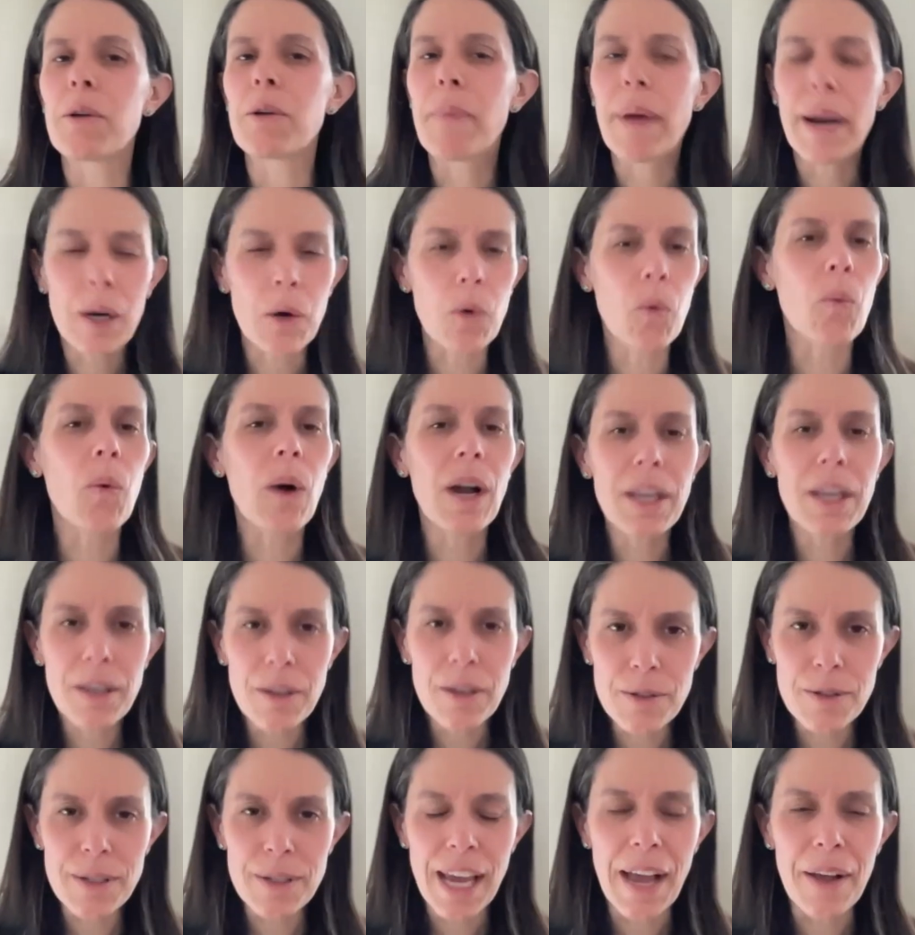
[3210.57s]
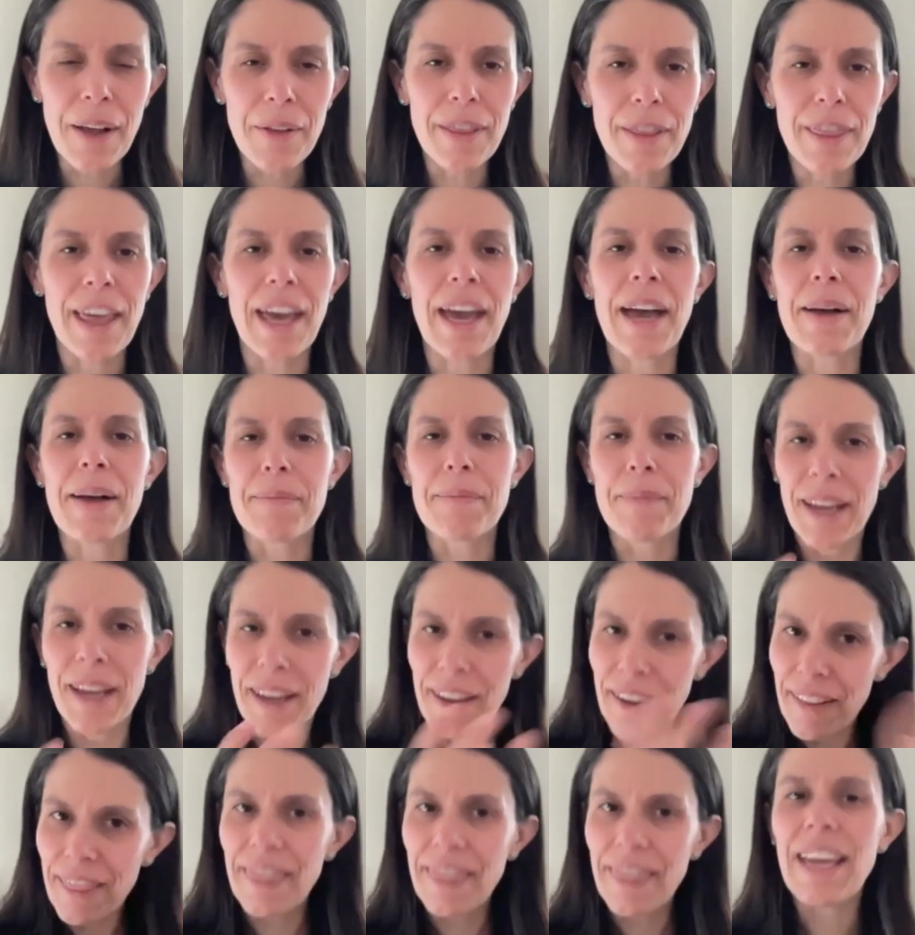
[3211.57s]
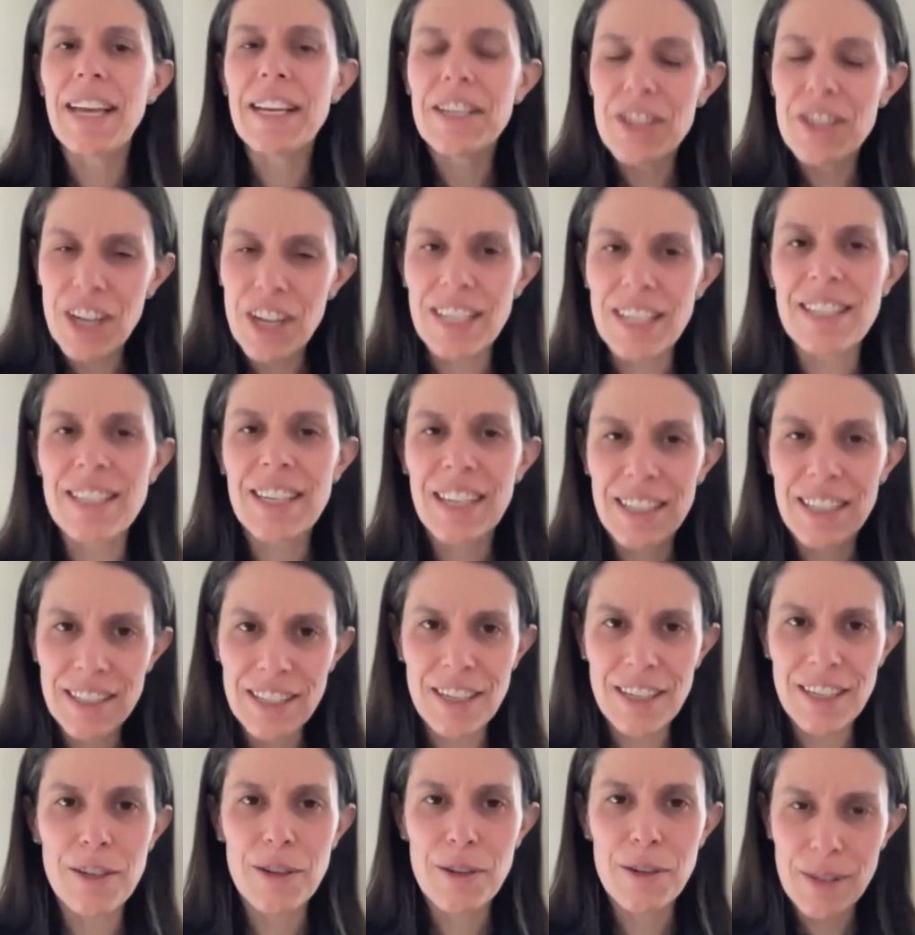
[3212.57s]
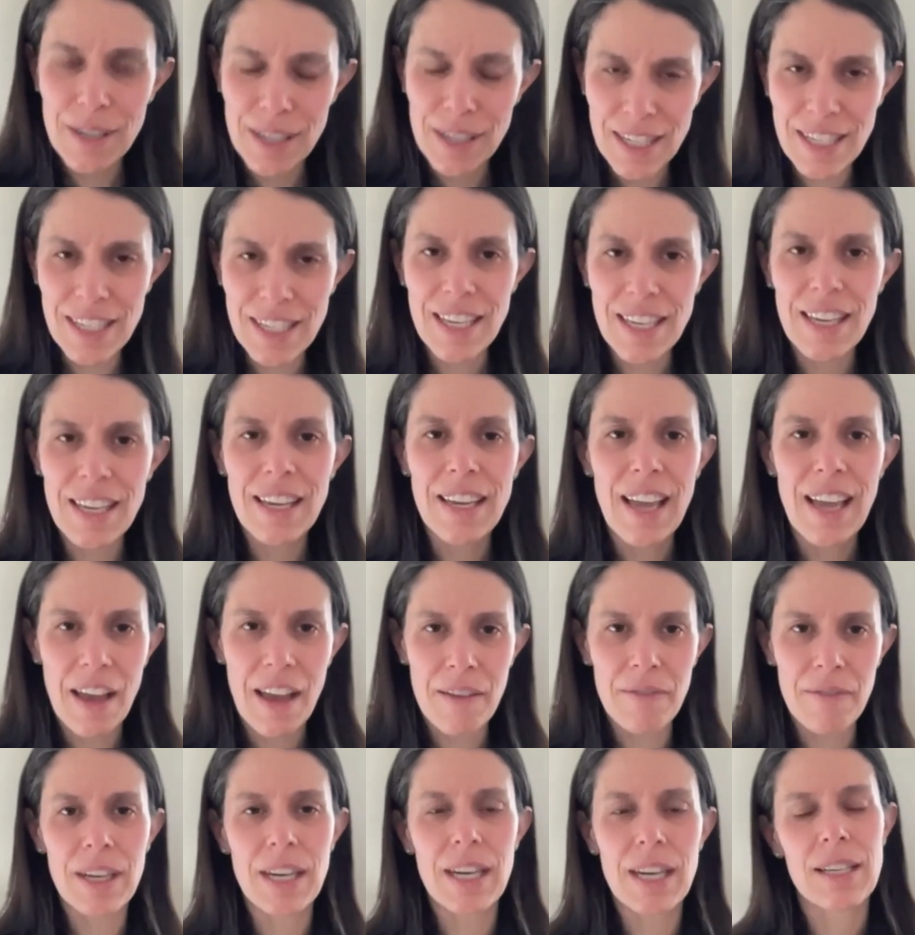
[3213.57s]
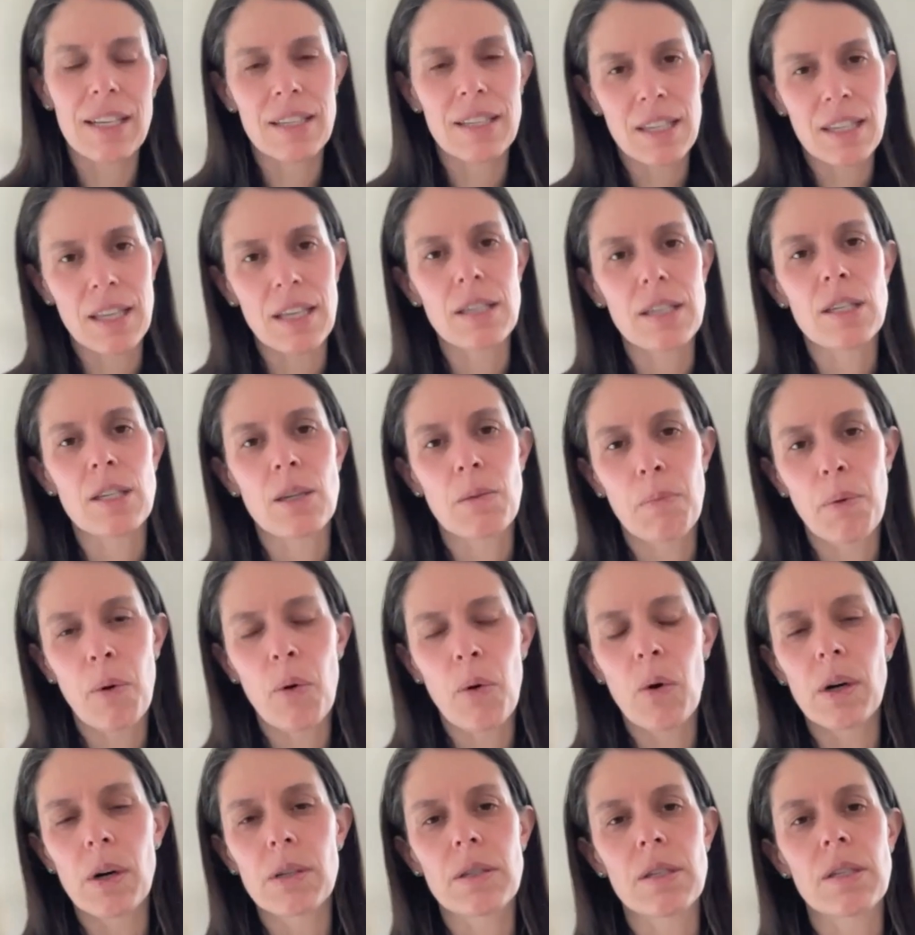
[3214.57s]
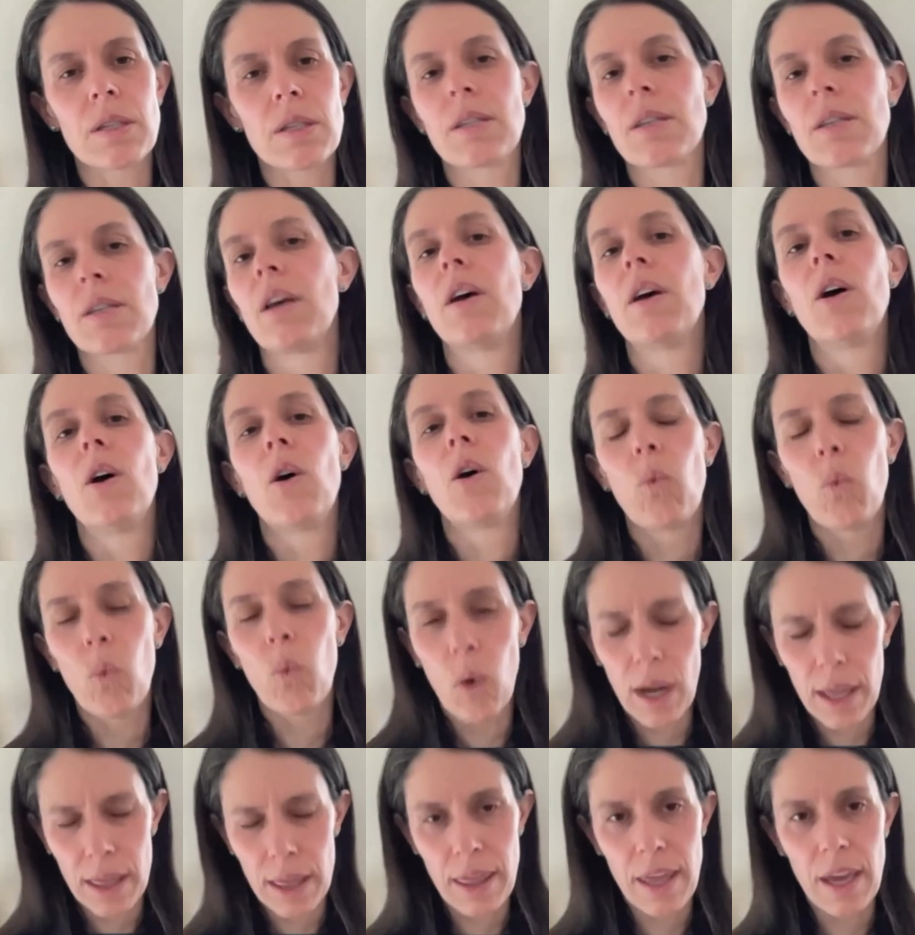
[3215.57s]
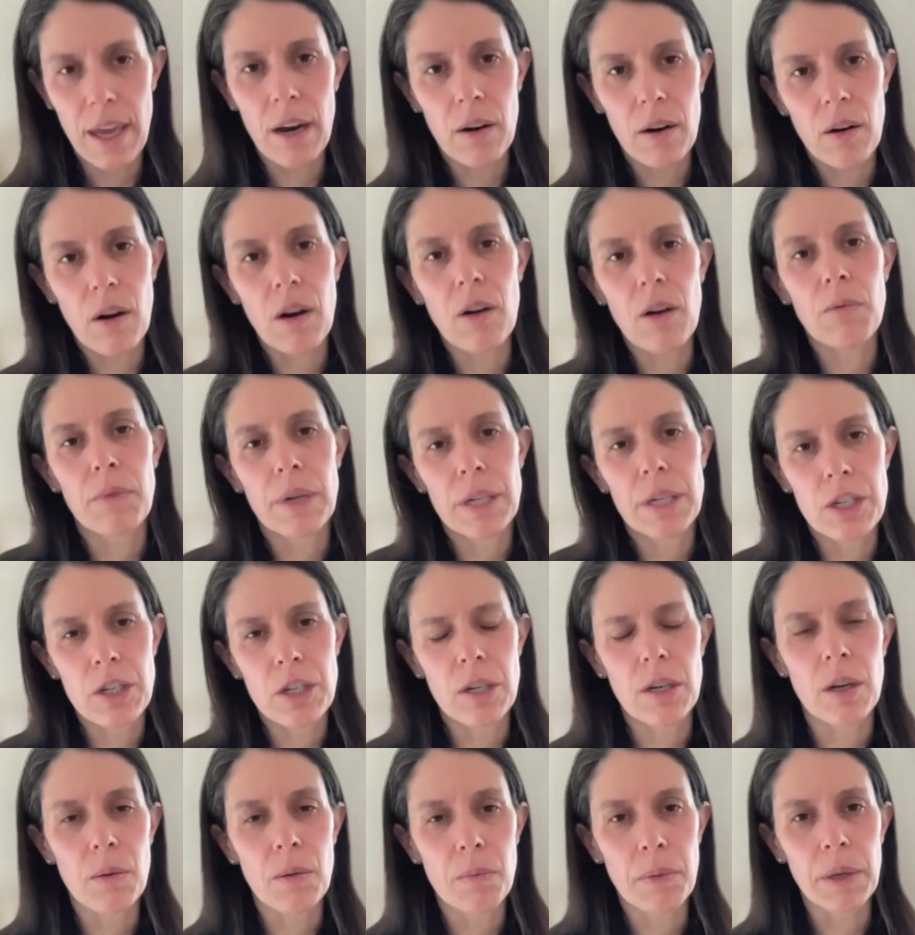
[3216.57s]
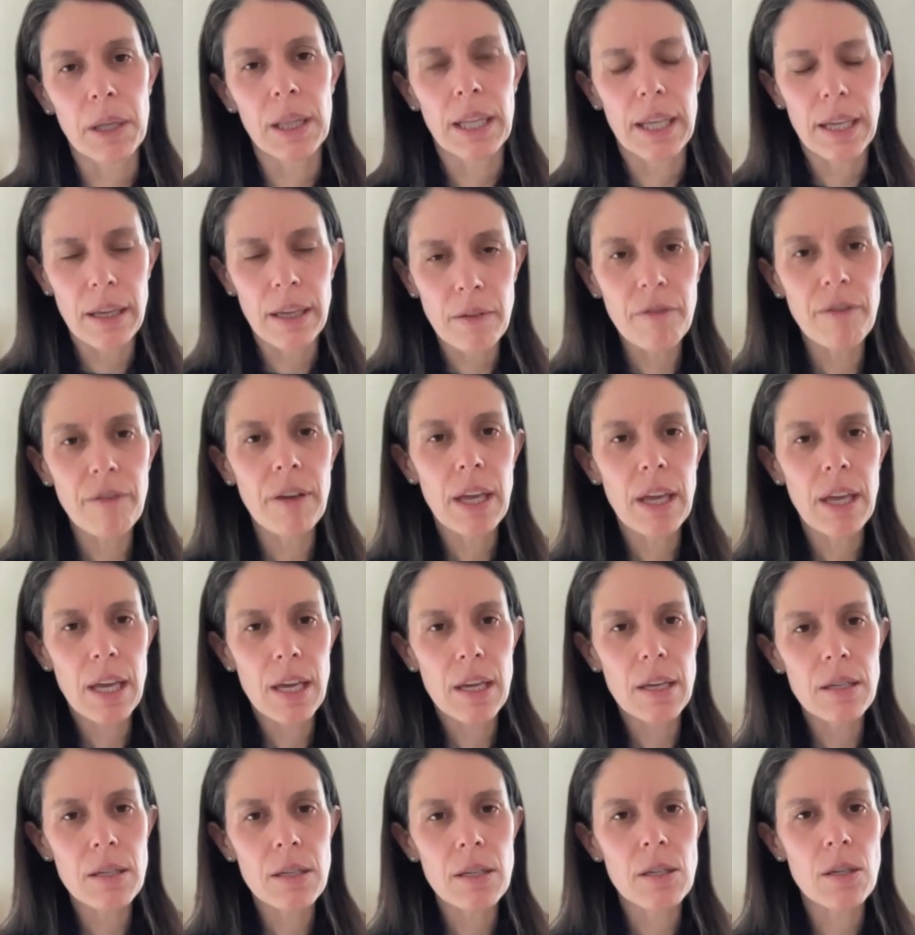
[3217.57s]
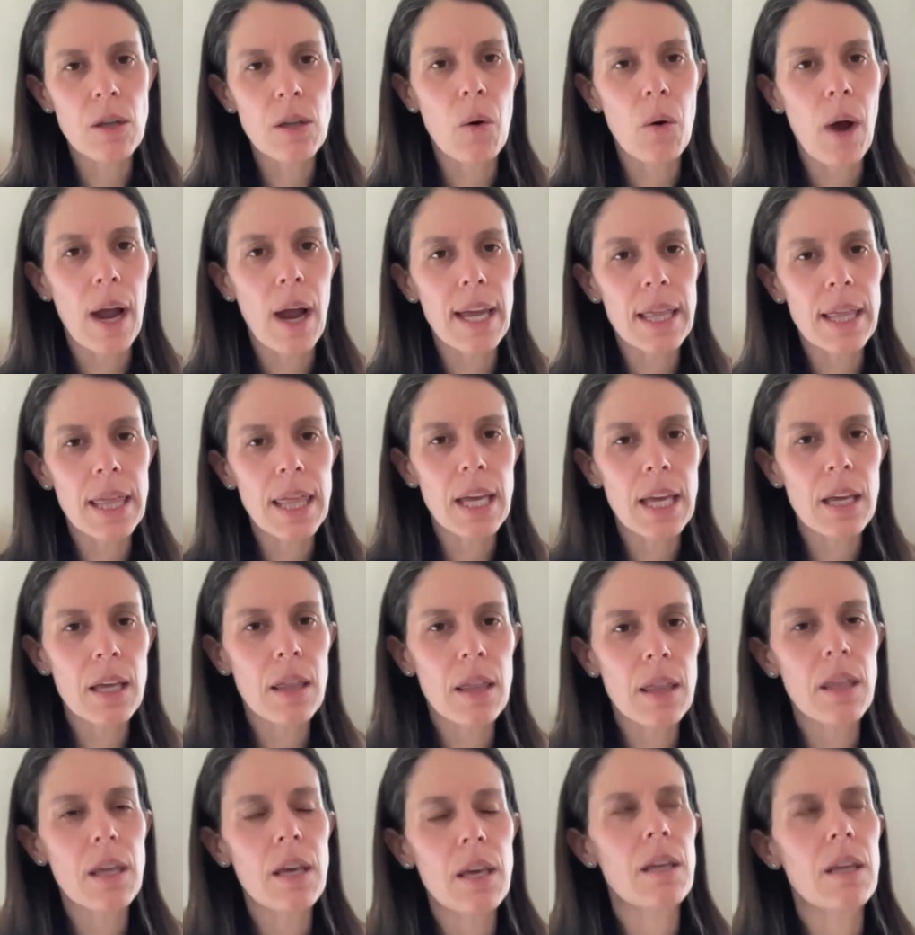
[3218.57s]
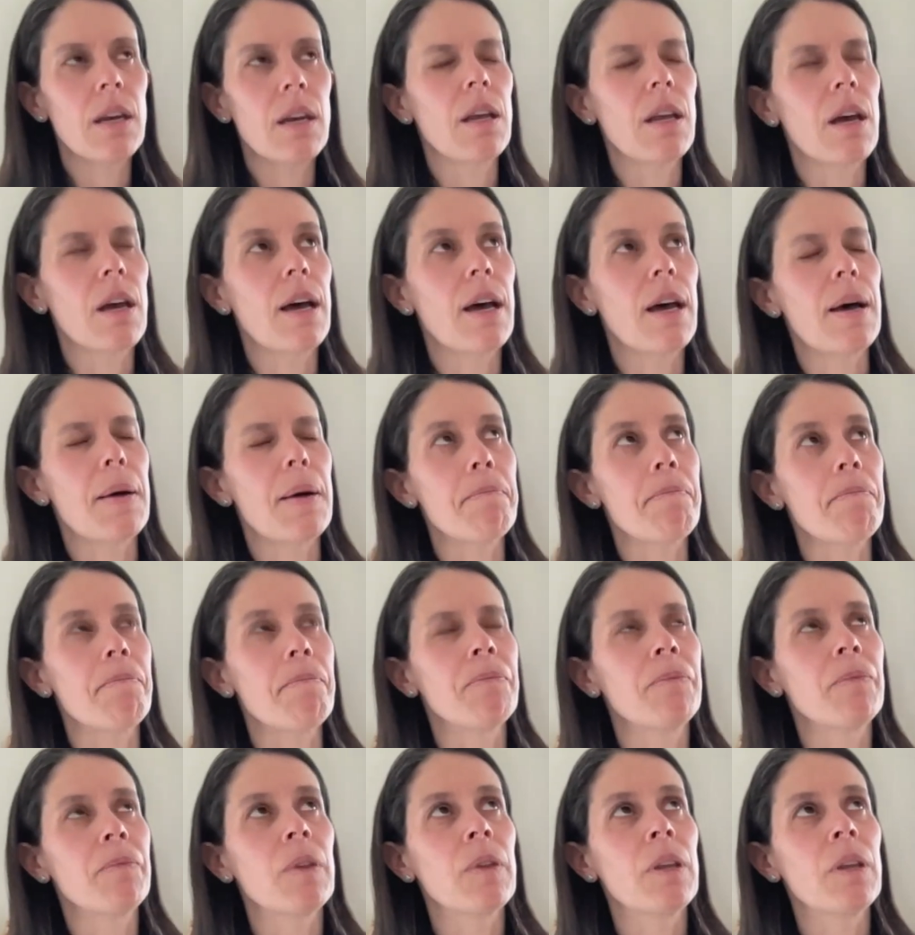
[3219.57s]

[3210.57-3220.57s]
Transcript: No matter what you tell them, they just continue to see evidence that supports what their original belief is. So I think that I